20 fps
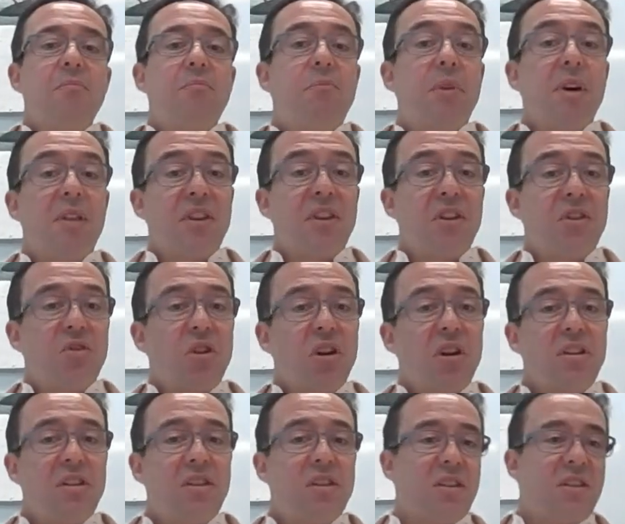but they're
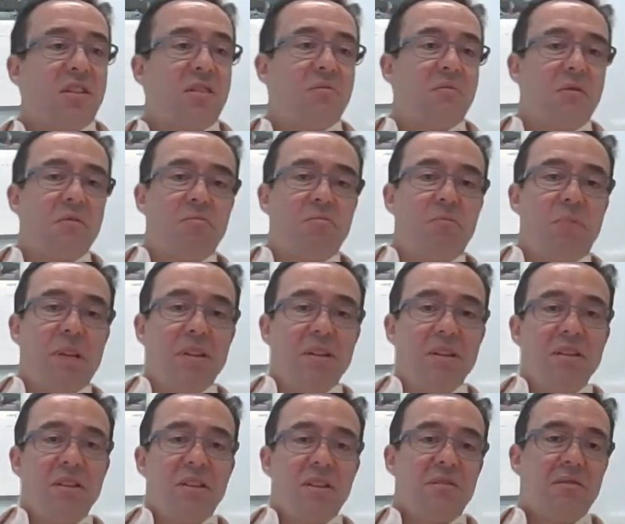trying to
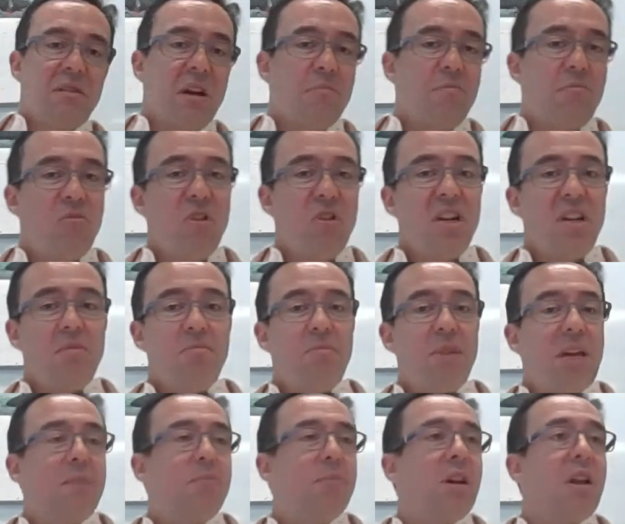build a really
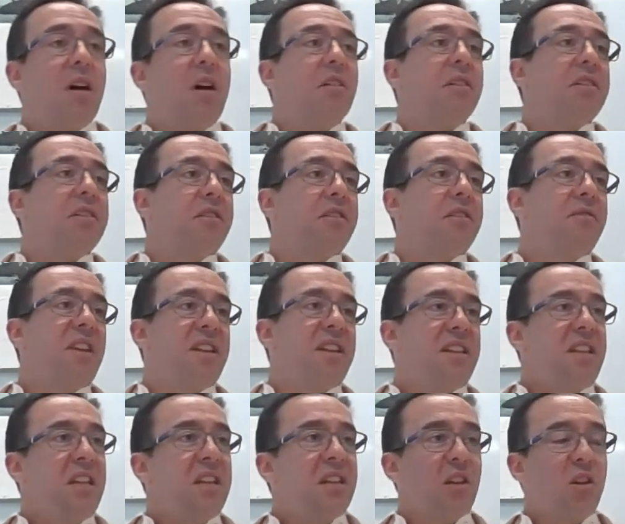big plant. They
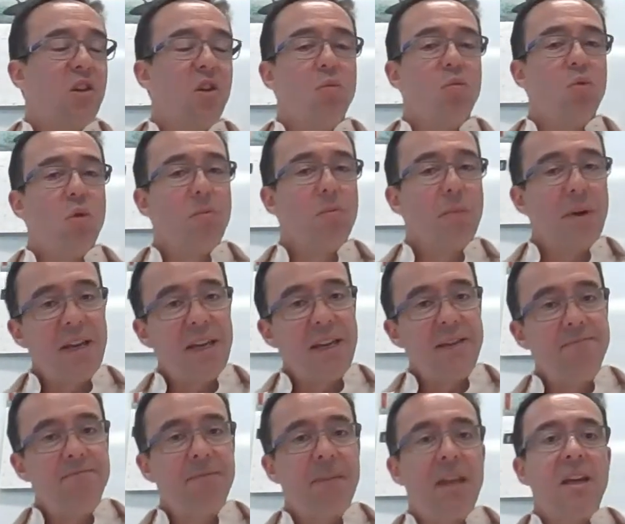need a lot more money,
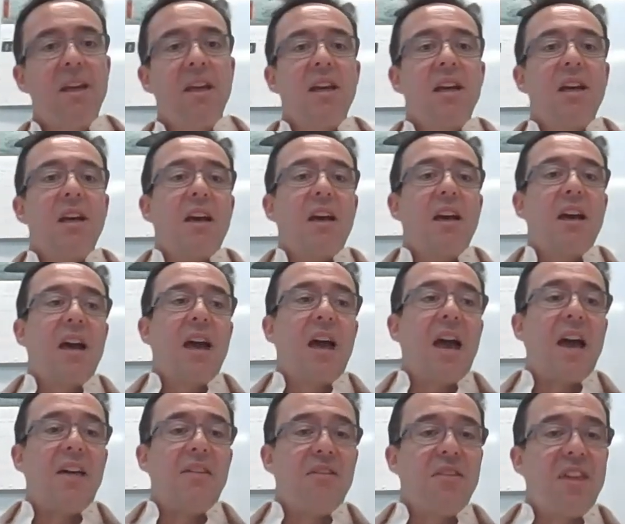
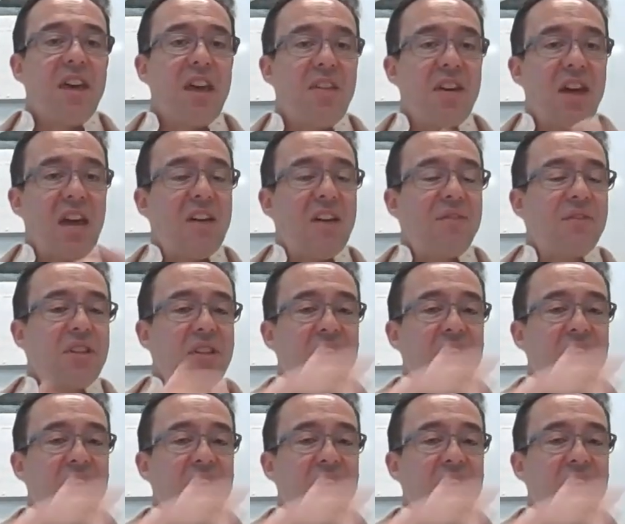and there they have to